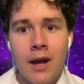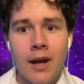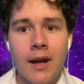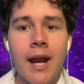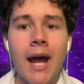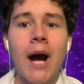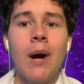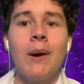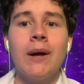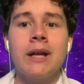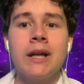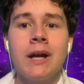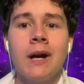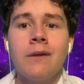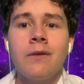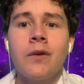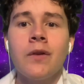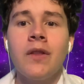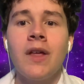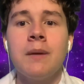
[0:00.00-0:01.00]
Now, I
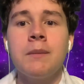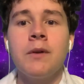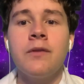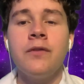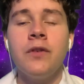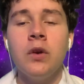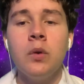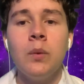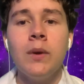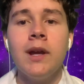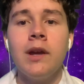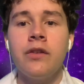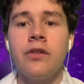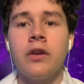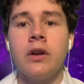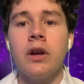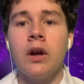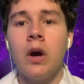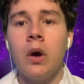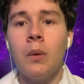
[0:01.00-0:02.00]
covered them a few weeks
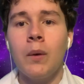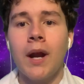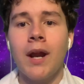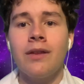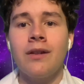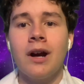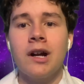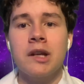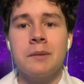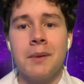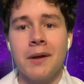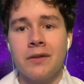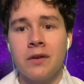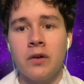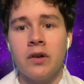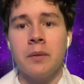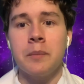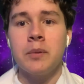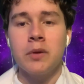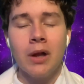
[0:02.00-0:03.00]
ago when I talked about
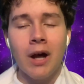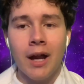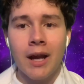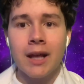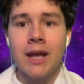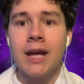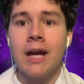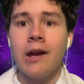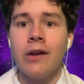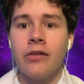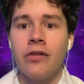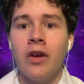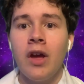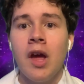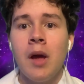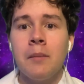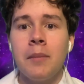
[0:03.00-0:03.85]
their Diplodocus,